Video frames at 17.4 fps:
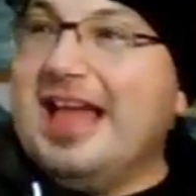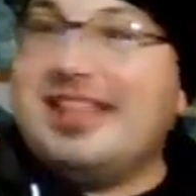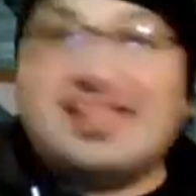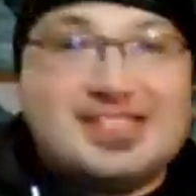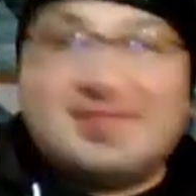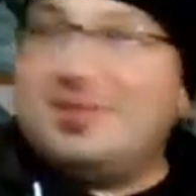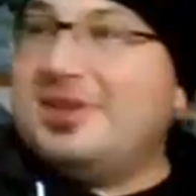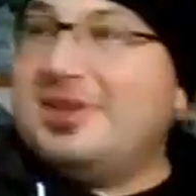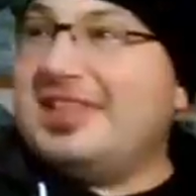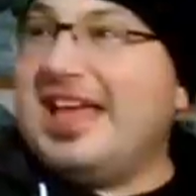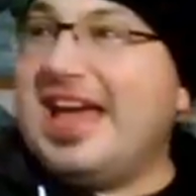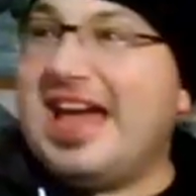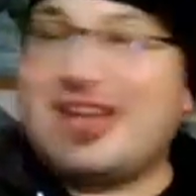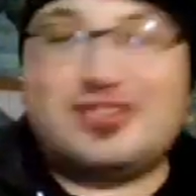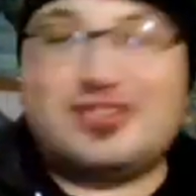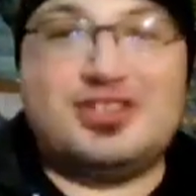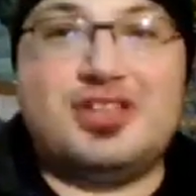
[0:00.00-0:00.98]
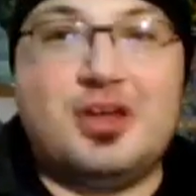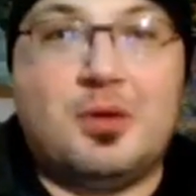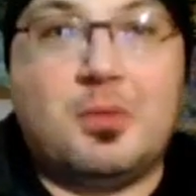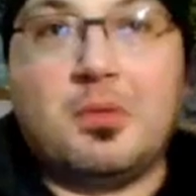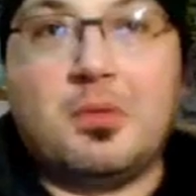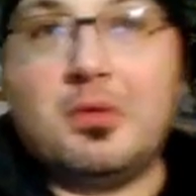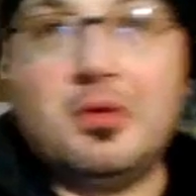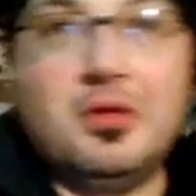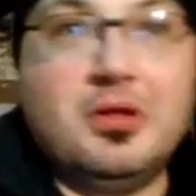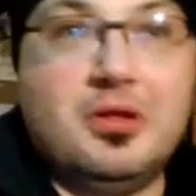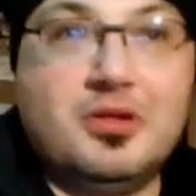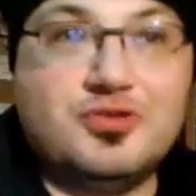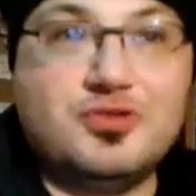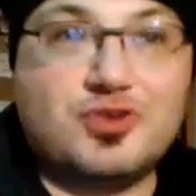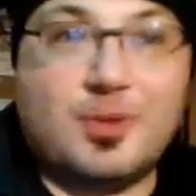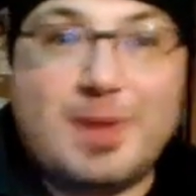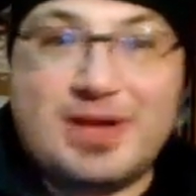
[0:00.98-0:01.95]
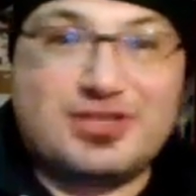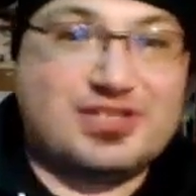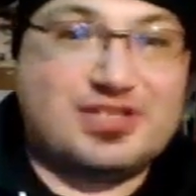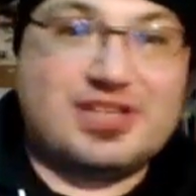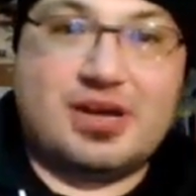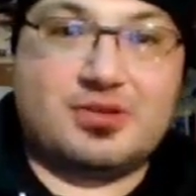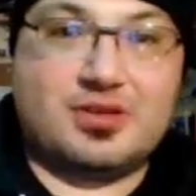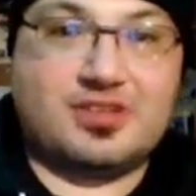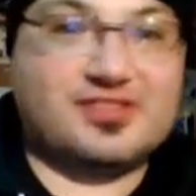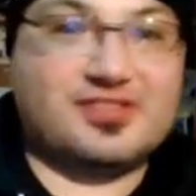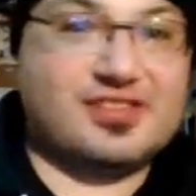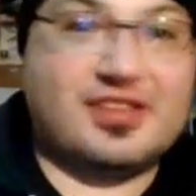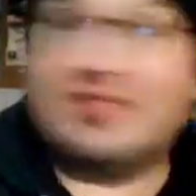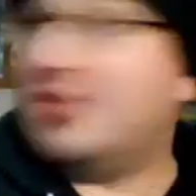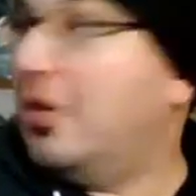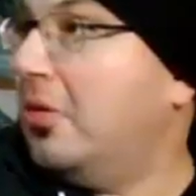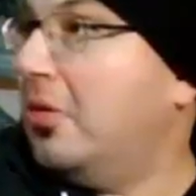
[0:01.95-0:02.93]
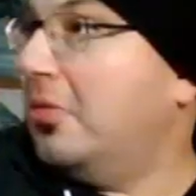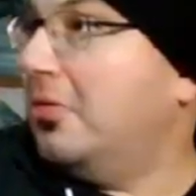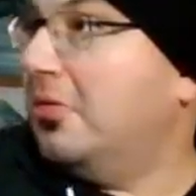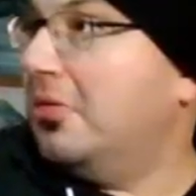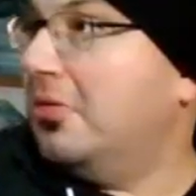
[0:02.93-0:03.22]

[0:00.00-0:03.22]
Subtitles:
And this is what they actually do. Joe Pesci's character does this.